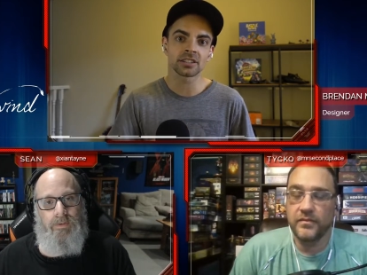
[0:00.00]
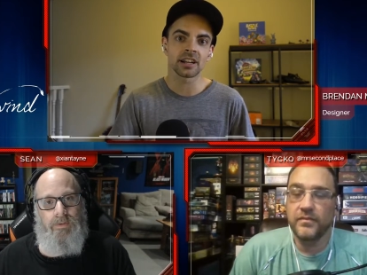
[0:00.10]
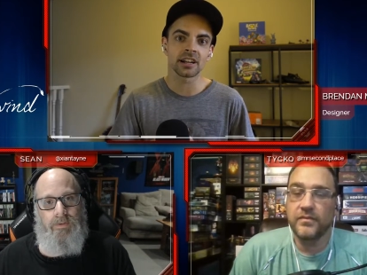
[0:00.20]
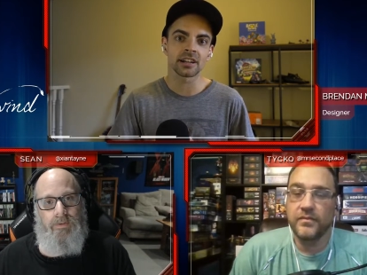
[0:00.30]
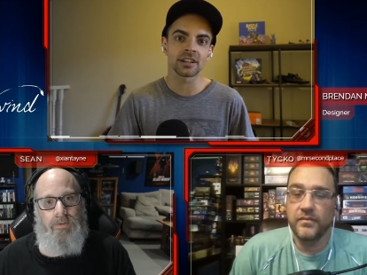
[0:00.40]

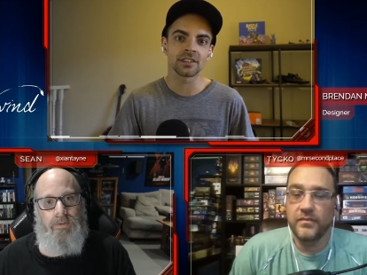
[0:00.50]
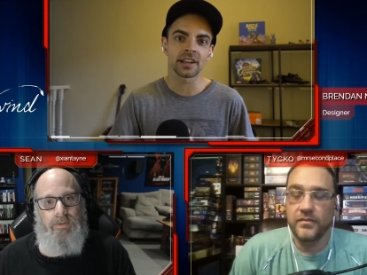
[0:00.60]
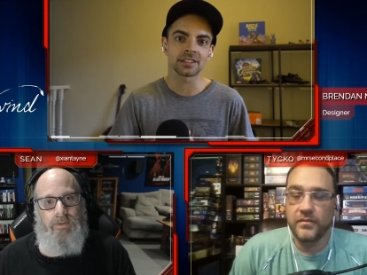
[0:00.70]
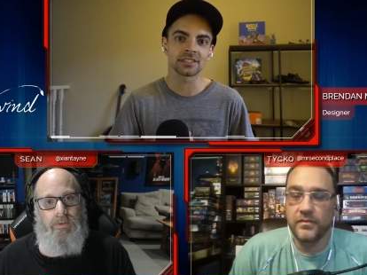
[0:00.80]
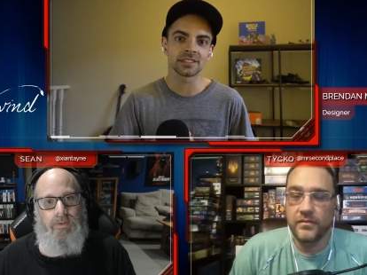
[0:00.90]
Speaker 1: uh,
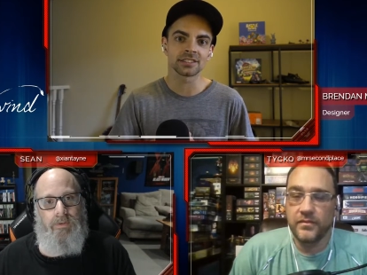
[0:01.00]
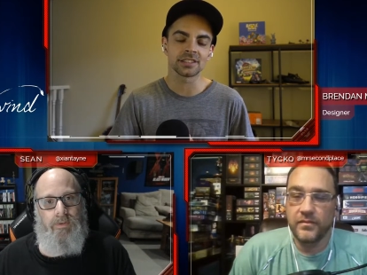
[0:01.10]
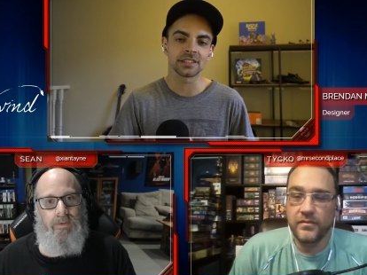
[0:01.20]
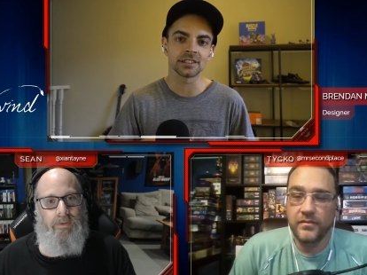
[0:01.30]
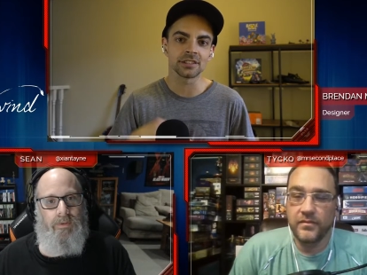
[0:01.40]
that is
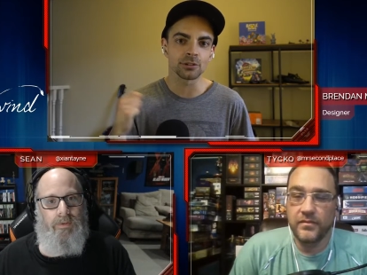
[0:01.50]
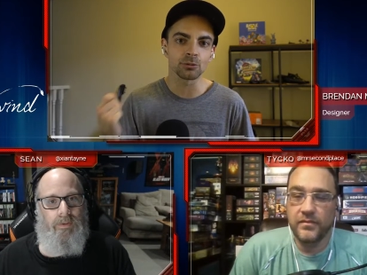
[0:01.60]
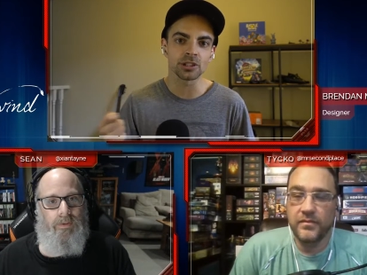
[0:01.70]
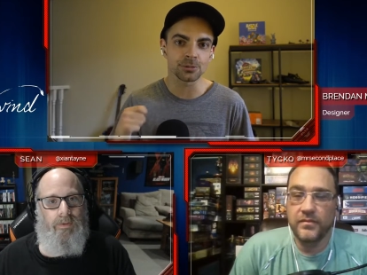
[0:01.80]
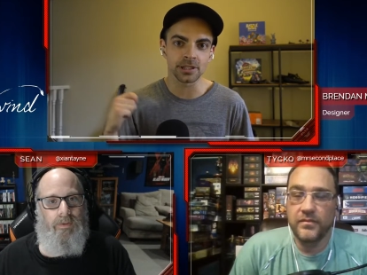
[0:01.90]
the the
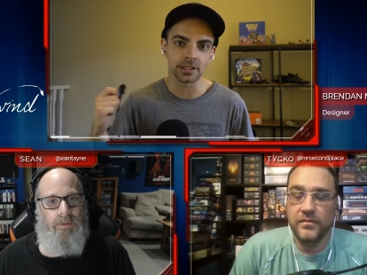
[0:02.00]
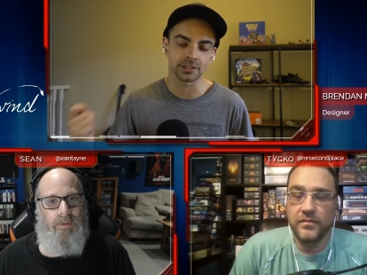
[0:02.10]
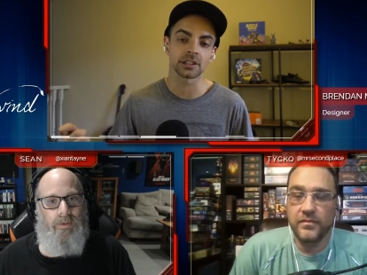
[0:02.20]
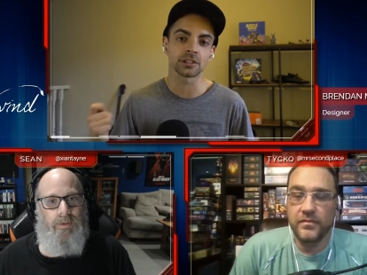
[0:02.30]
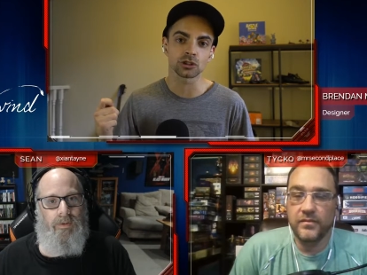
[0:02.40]
woodsman and,
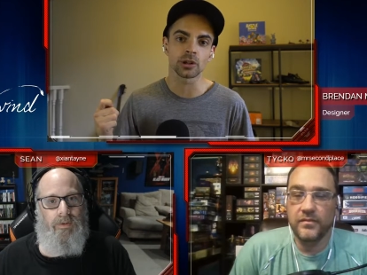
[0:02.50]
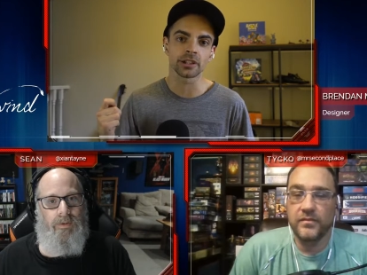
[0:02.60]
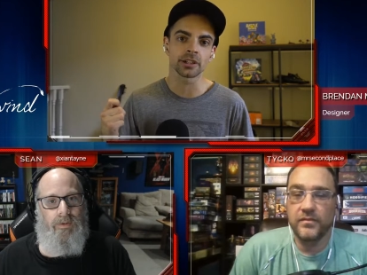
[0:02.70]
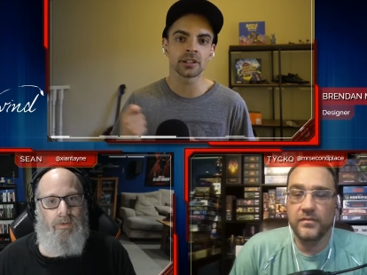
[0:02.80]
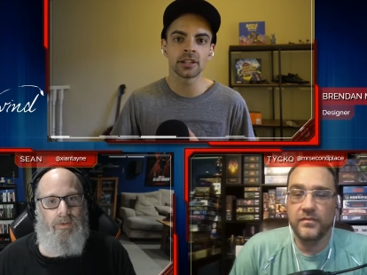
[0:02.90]
and the
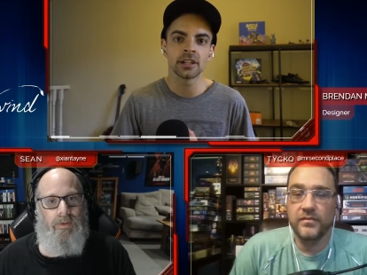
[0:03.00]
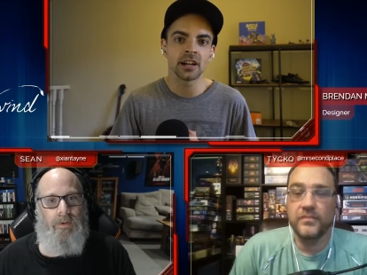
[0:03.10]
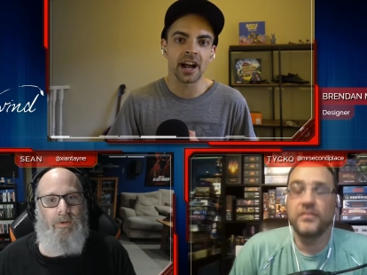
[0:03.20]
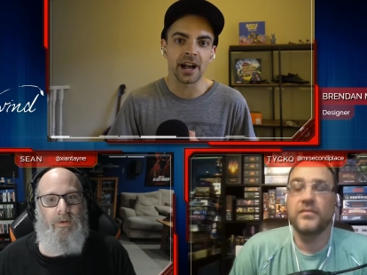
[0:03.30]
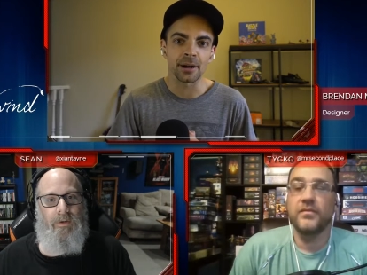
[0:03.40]
trader.
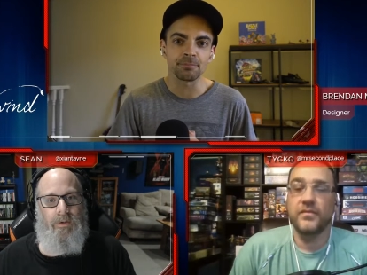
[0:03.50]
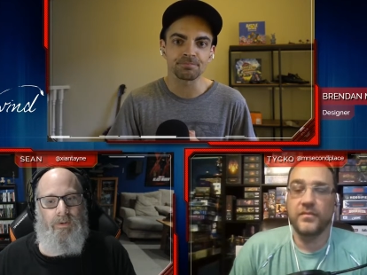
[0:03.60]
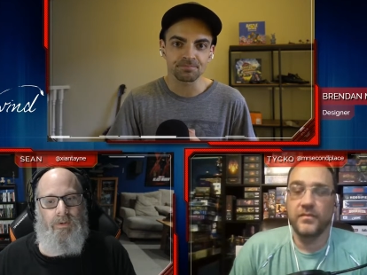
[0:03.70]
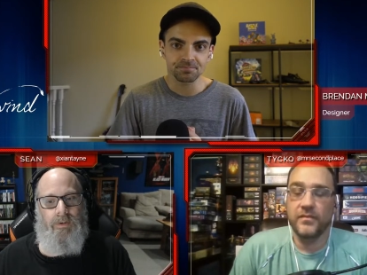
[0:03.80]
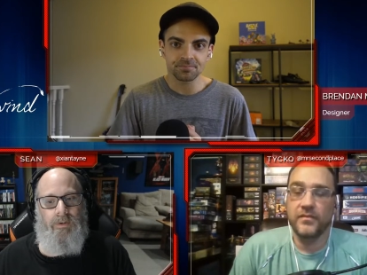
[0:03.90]
Um,
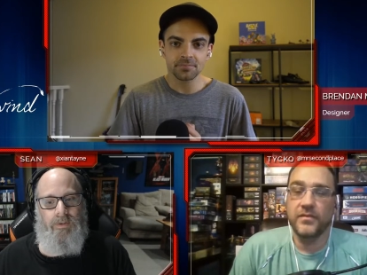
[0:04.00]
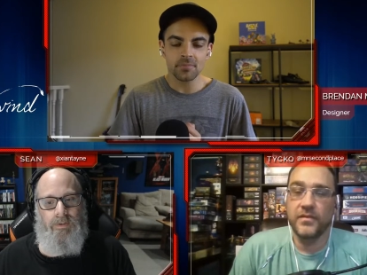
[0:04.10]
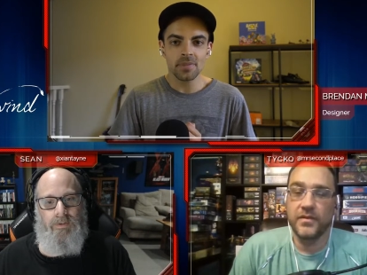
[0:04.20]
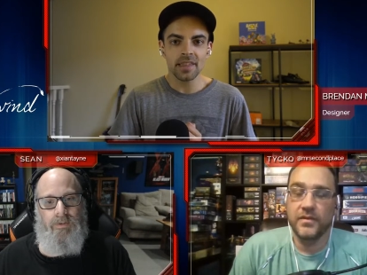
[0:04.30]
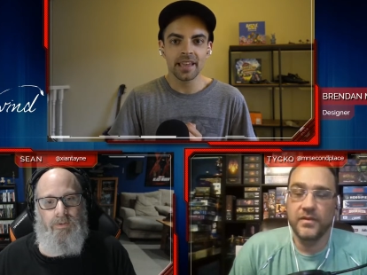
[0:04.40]

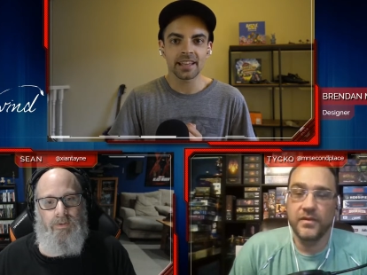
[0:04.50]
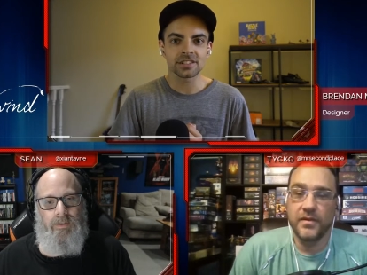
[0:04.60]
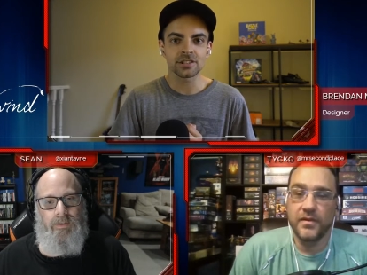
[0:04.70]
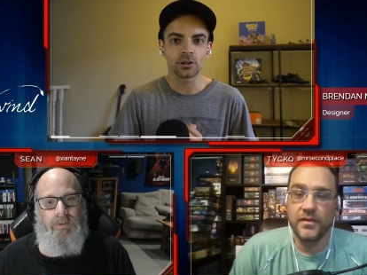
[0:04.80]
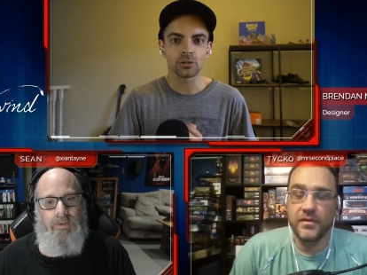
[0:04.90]
and
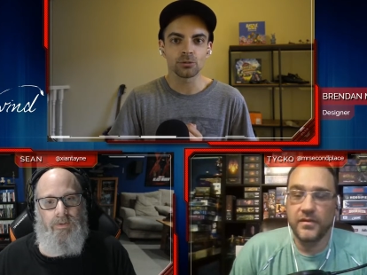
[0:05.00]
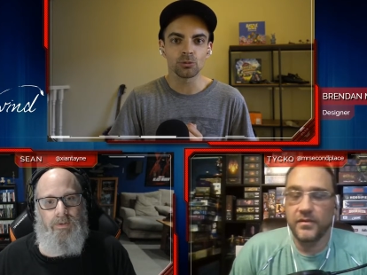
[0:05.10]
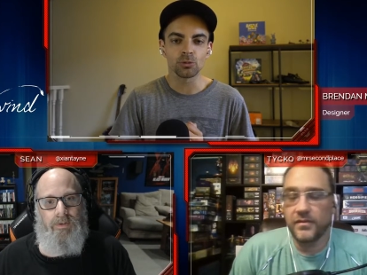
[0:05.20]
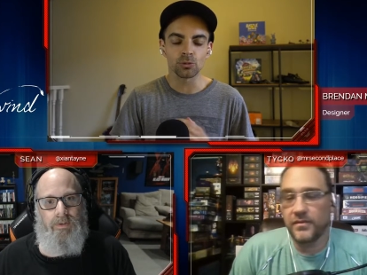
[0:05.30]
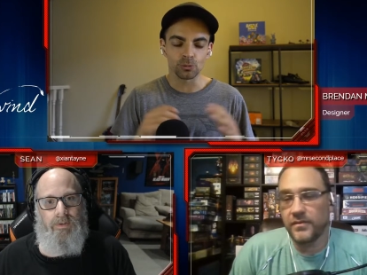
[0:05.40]
so
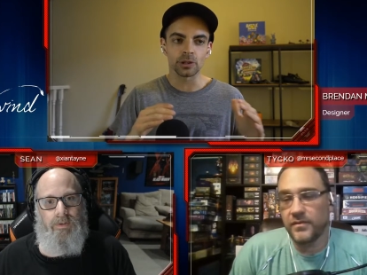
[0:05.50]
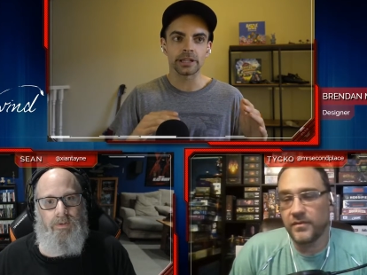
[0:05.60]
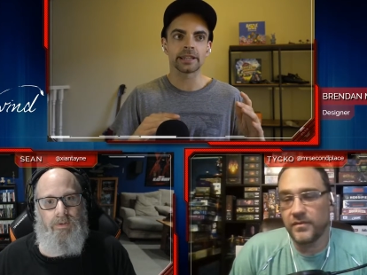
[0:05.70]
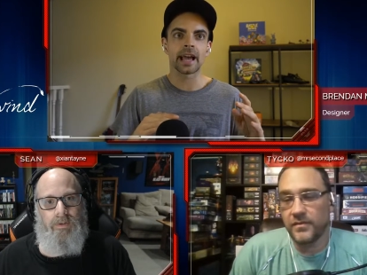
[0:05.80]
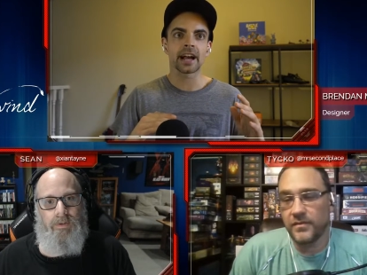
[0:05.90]
we
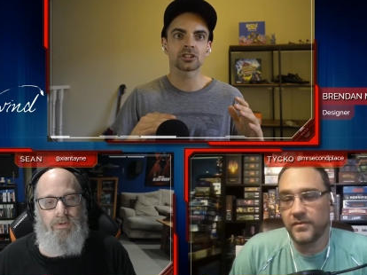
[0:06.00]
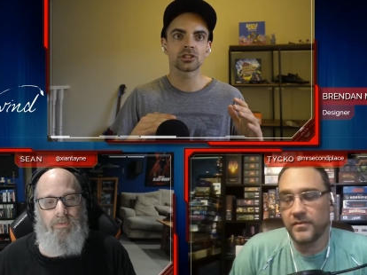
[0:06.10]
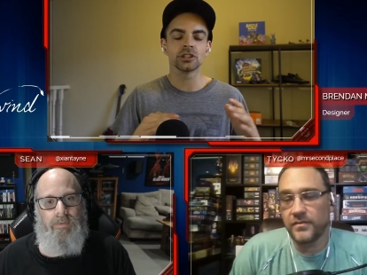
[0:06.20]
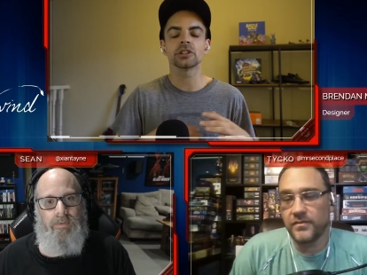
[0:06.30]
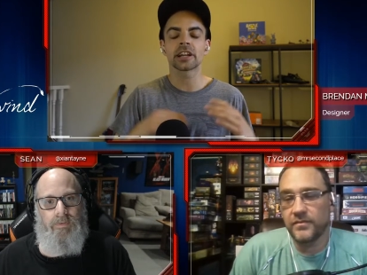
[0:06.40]
can
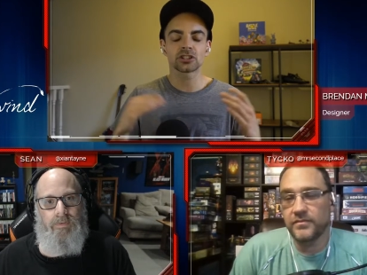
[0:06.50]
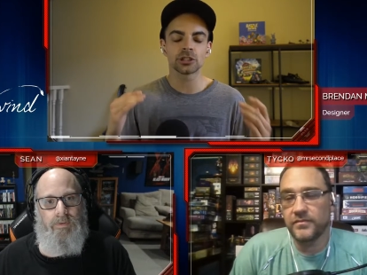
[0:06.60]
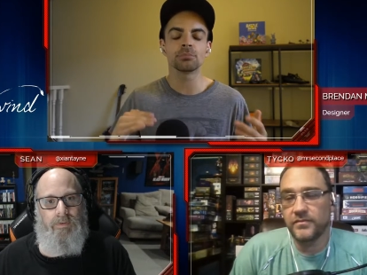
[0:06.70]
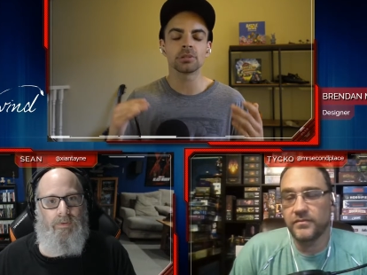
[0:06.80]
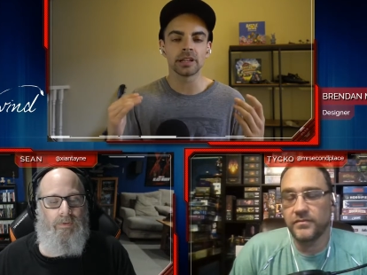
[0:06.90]
actually you can actually
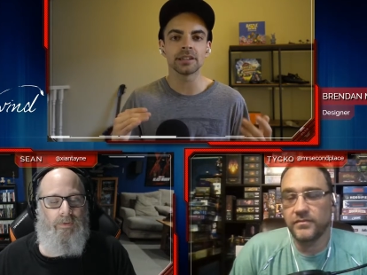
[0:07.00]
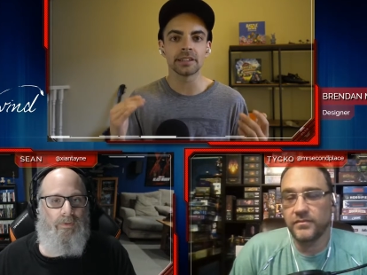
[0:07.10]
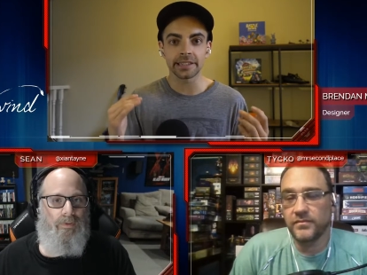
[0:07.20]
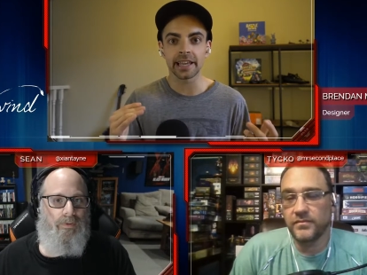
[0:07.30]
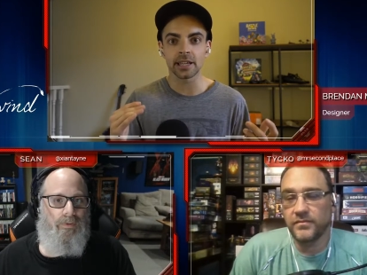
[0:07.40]
play
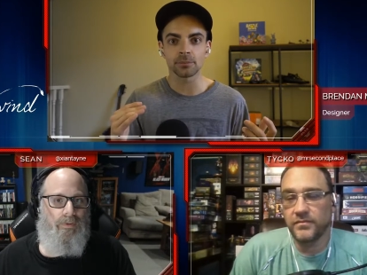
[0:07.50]
the game